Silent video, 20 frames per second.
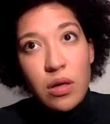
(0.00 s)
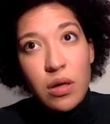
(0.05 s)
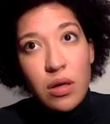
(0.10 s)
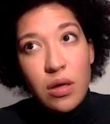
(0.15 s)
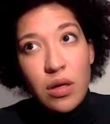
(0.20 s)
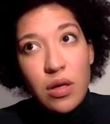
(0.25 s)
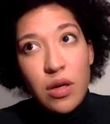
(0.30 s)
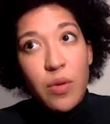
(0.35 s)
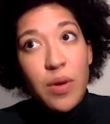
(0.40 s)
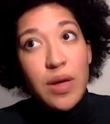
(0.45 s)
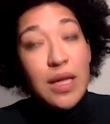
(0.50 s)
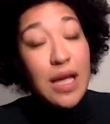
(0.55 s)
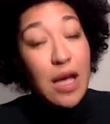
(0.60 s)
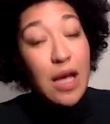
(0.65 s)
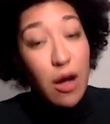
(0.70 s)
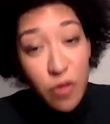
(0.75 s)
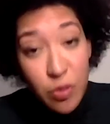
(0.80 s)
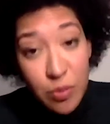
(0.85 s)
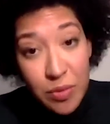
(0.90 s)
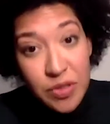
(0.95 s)
you know, in
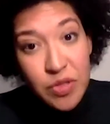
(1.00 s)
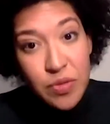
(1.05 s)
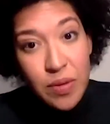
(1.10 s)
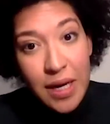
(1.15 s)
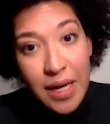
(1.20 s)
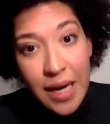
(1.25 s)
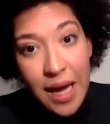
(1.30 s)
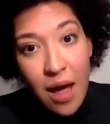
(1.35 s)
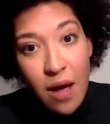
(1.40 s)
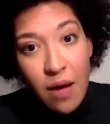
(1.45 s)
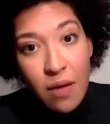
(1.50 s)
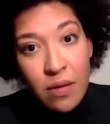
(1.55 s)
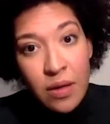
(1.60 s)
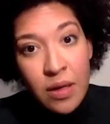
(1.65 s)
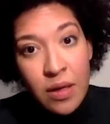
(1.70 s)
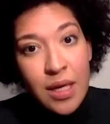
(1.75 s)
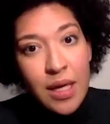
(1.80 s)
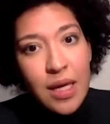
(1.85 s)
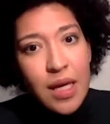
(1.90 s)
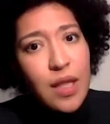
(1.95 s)
government right now,
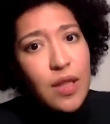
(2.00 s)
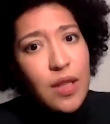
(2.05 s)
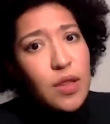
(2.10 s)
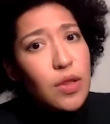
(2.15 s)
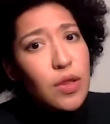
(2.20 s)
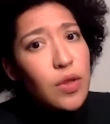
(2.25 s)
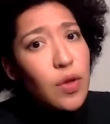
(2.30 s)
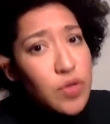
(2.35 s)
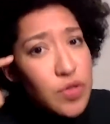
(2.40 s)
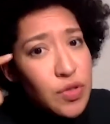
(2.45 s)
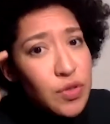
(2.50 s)
those